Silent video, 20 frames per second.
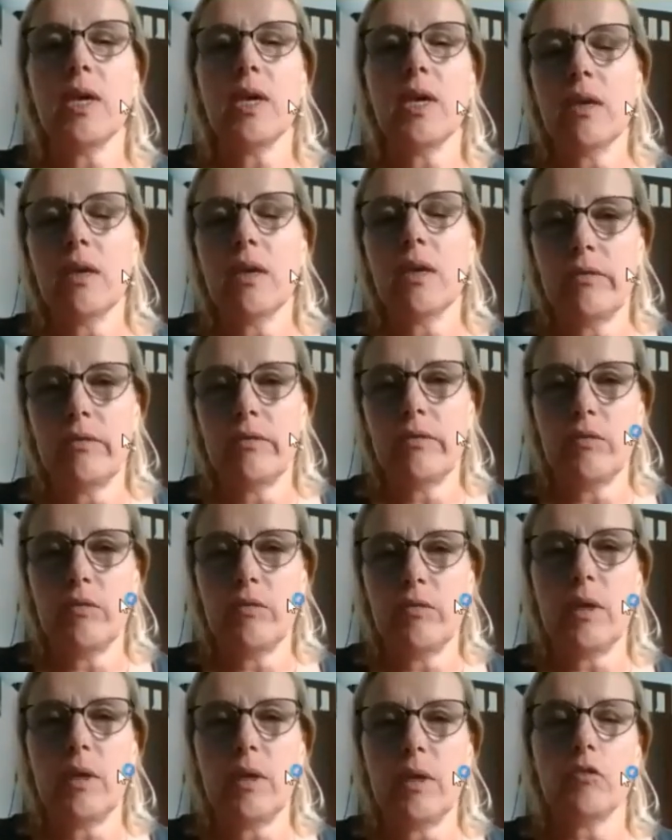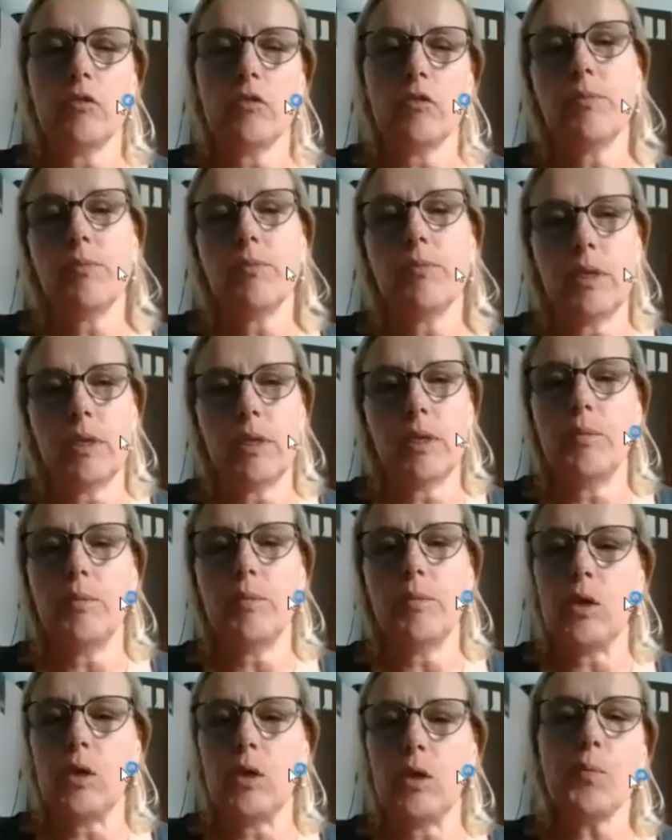This is me also, but it will be
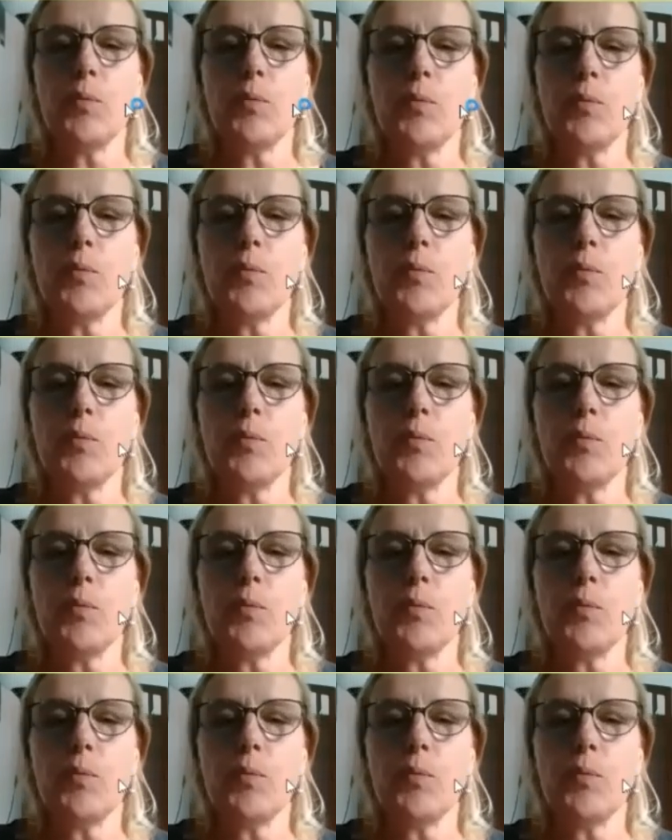you.